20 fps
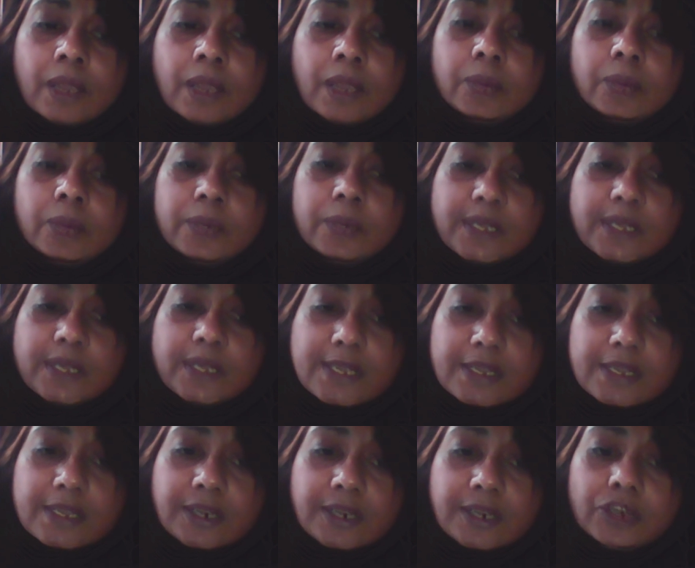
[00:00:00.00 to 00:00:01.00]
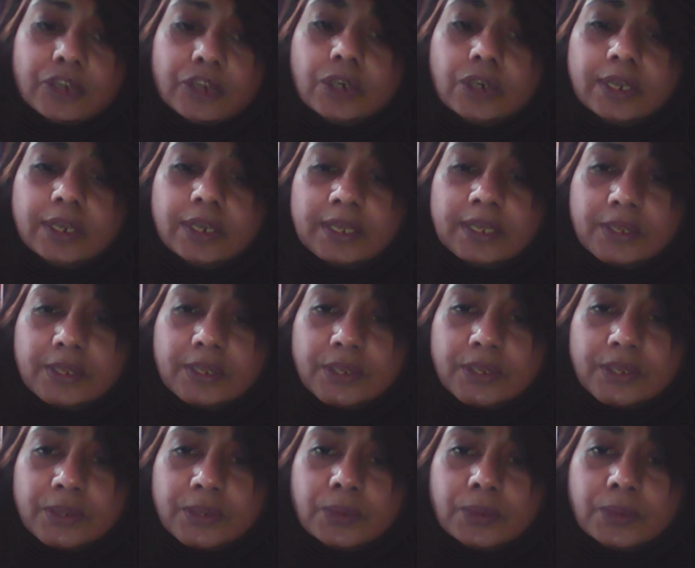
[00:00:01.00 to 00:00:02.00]
research
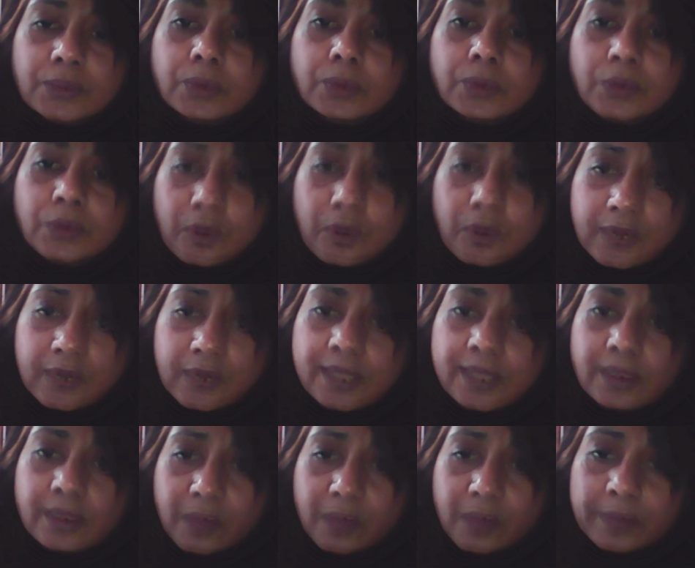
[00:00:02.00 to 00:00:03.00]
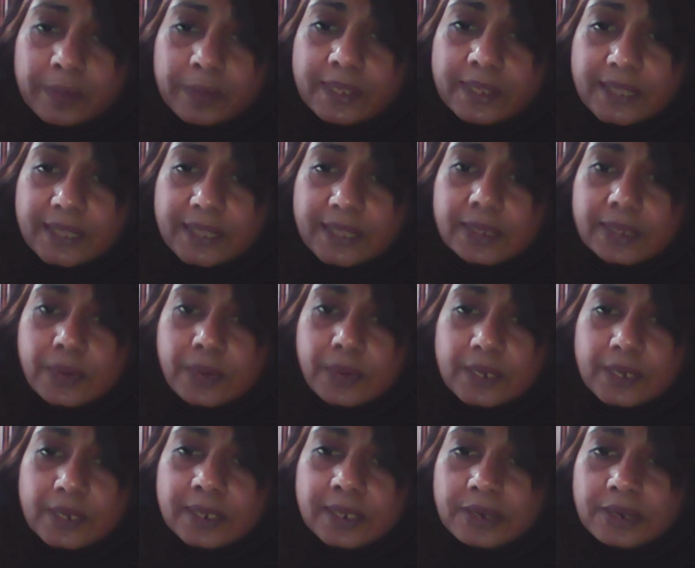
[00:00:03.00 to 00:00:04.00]
into non lethal weapons, that's
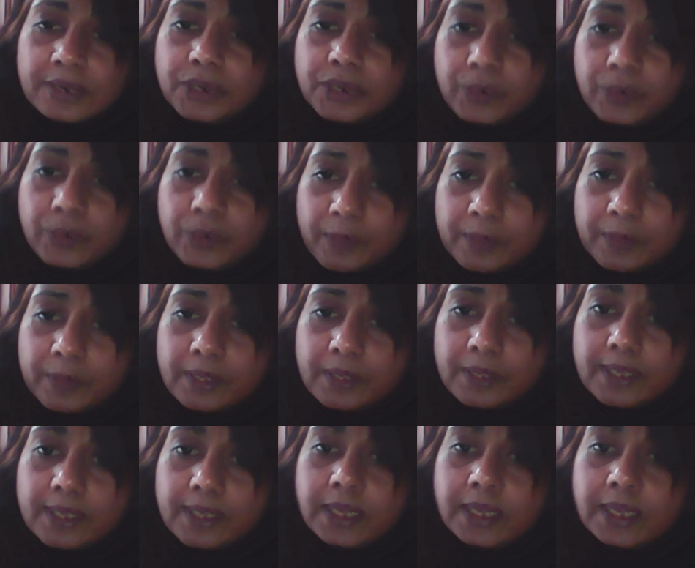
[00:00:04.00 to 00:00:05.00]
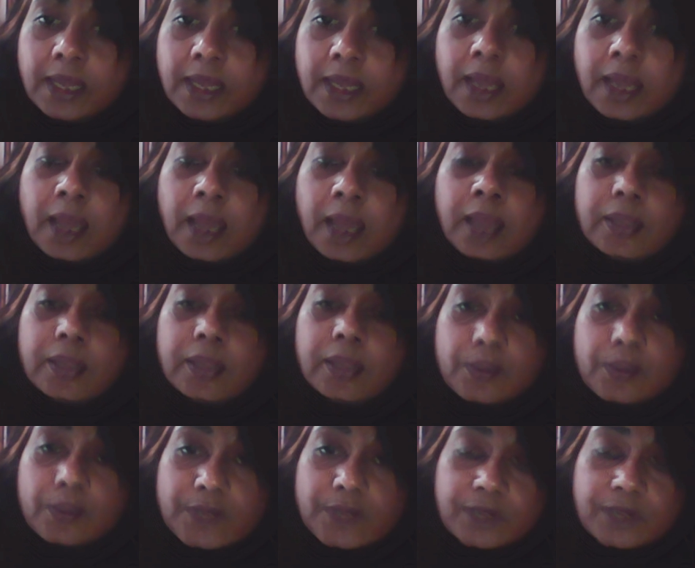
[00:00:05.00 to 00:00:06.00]
directed energy weapons,
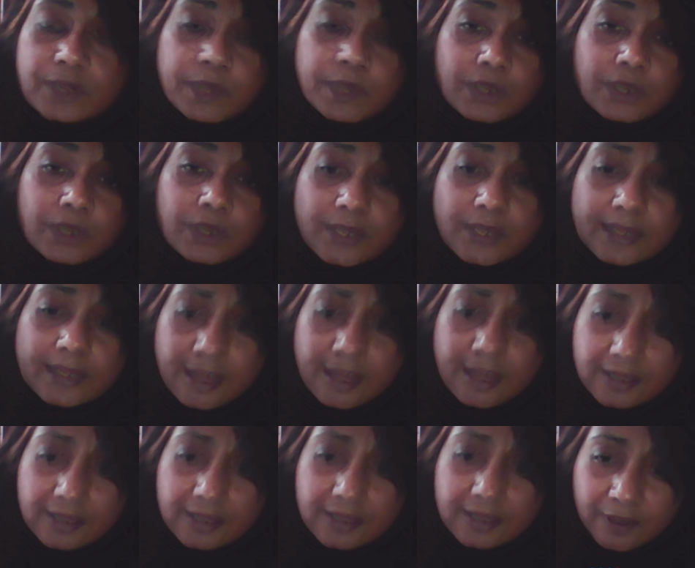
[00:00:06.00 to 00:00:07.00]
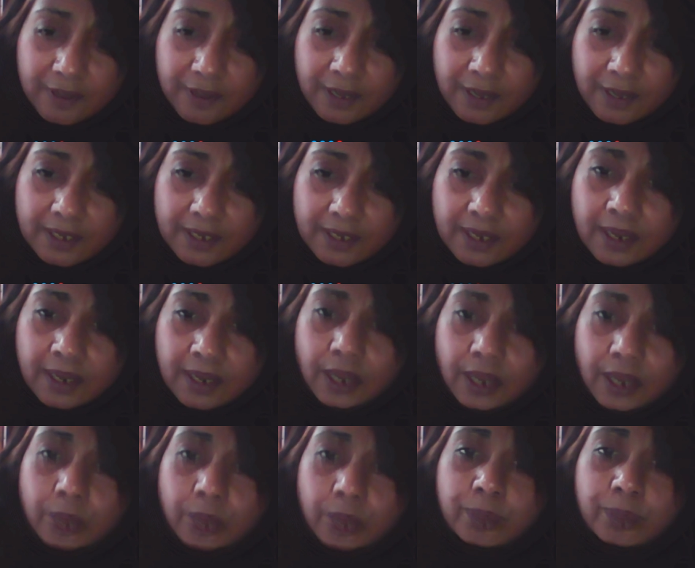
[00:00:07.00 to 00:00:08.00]
used to be just classified,
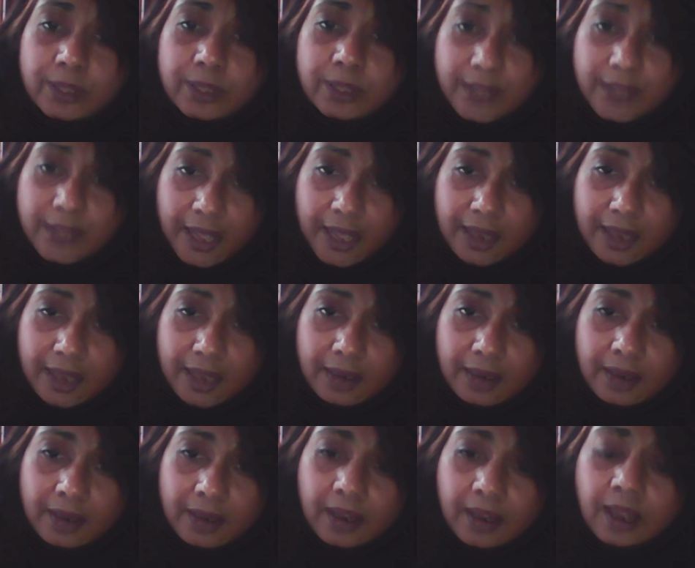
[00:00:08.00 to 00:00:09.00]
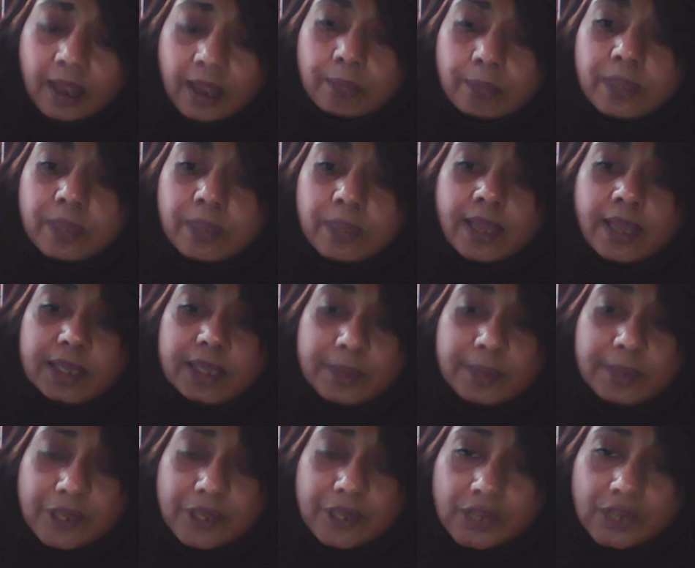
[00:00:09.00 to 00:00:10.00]
but then began to
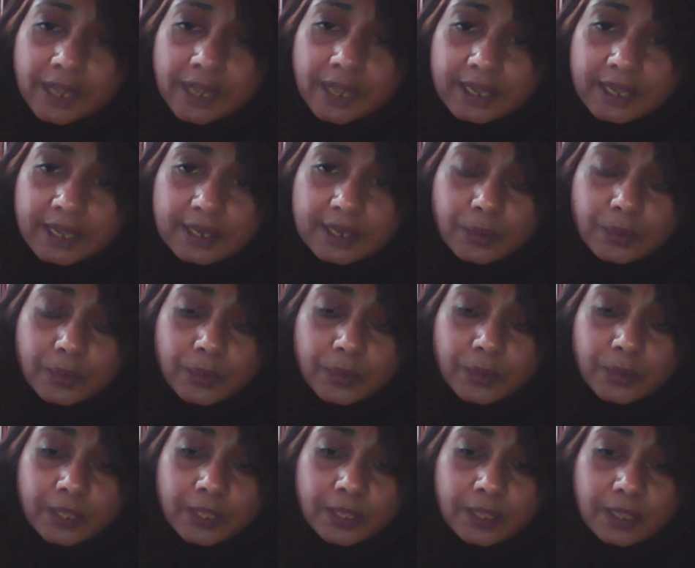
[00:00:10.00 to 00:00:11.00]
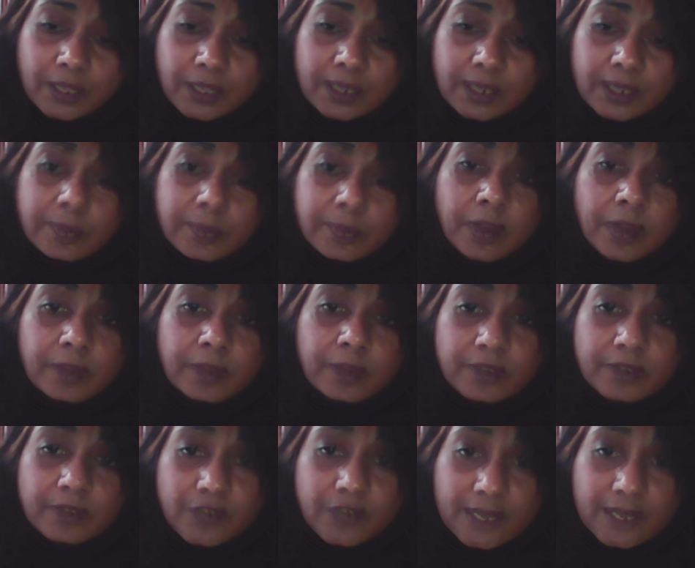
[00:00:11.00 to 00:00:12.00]
be shared with the Department of
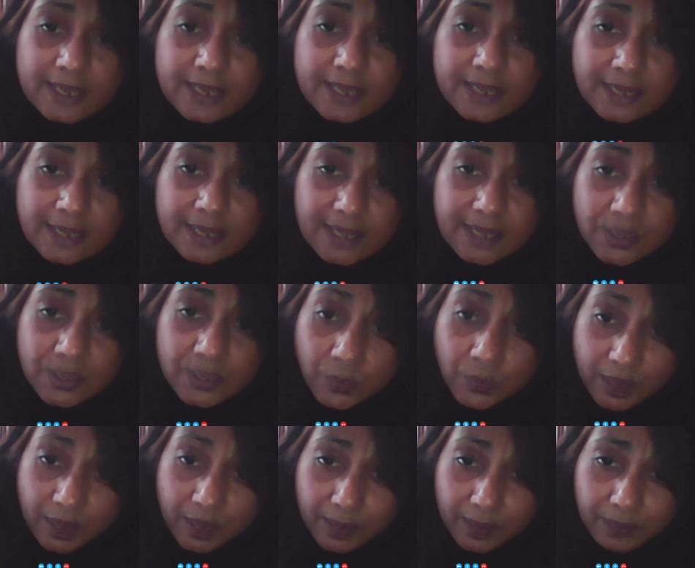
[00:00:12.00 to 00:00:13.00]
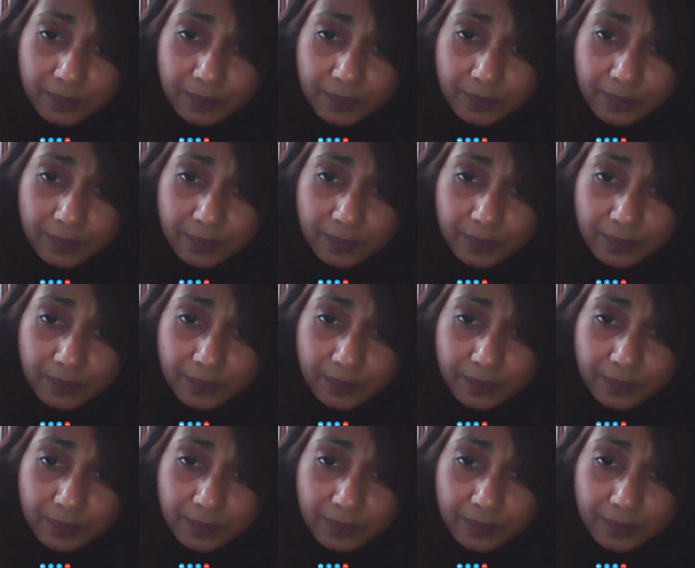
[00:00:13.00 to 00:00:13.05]
Justice as well.